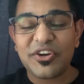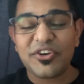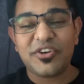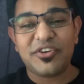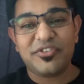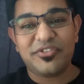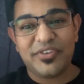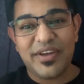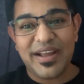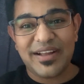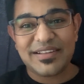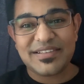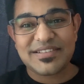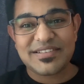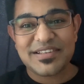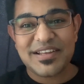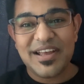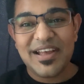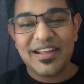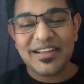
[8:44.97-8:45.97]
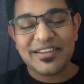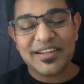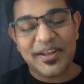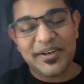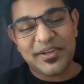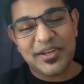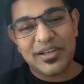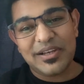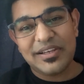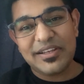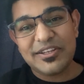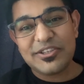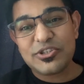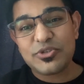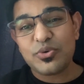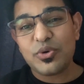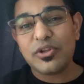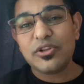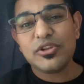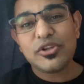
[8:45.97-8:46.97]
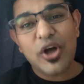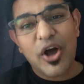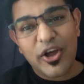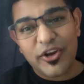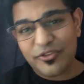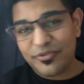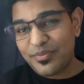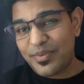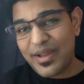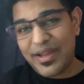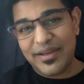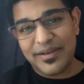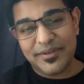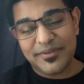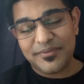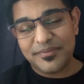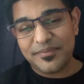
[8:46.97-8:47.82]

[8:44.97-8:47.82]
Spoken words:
effects that can lead to a lot of pain.